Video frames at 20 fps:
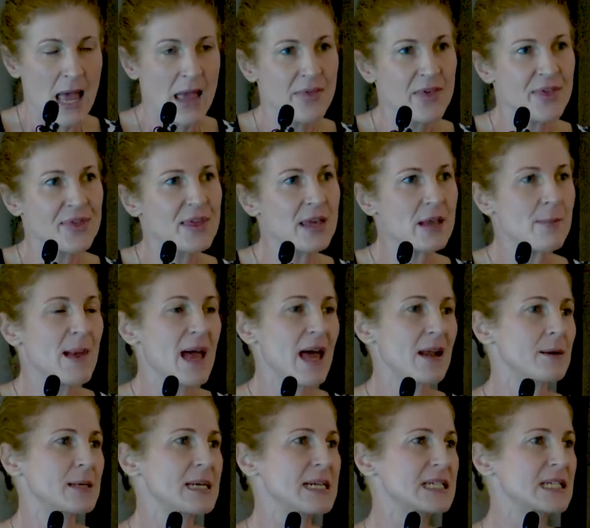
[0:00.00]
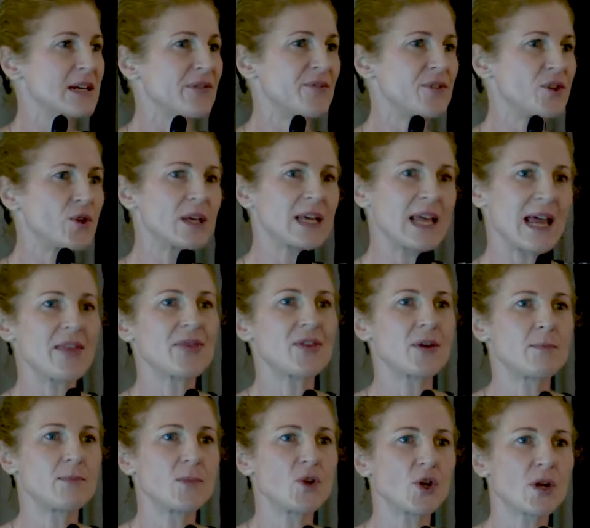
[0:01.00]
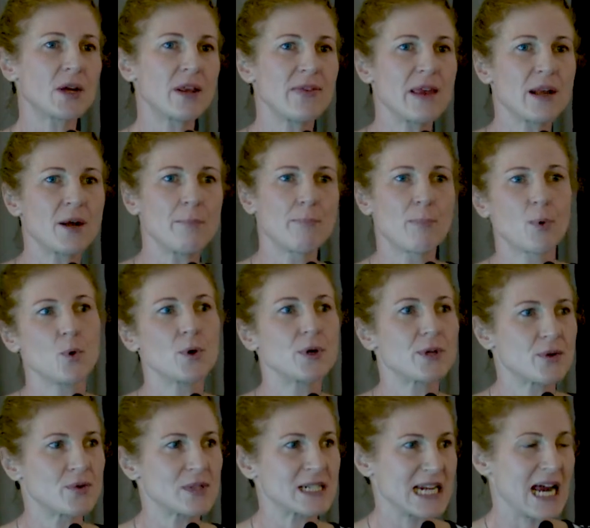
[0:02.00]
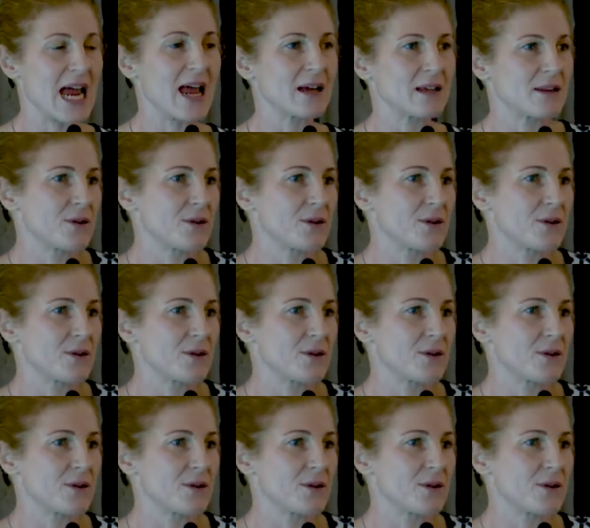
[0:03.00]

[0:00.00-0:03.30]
The thing about it is if you get them, you can then abort your attack.